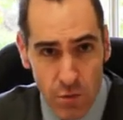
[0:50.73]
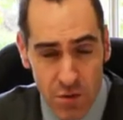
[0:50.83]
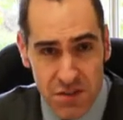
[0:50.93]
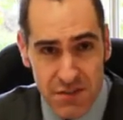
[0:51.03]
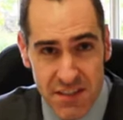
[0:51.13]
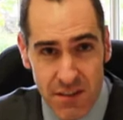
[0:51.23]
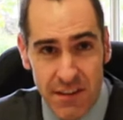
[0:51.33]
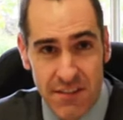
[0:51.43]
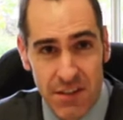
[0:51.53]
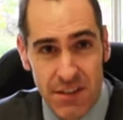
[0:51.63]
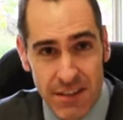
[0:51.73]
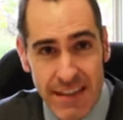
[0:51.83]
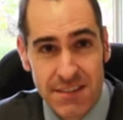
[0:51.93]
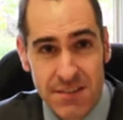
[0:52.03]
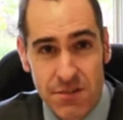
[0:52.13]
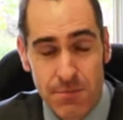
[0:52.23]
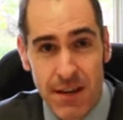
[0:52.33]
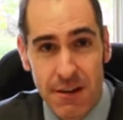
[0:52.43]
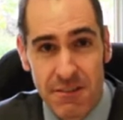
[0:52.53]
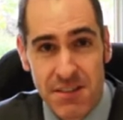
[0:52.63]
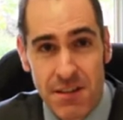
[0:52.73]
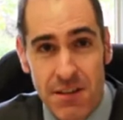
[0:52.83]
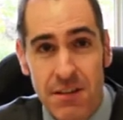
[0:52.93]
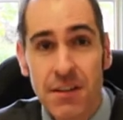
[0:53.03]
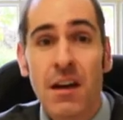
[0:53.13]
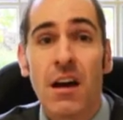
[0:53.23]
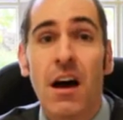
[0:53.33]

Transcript: Once you've decided that you need to submit a return,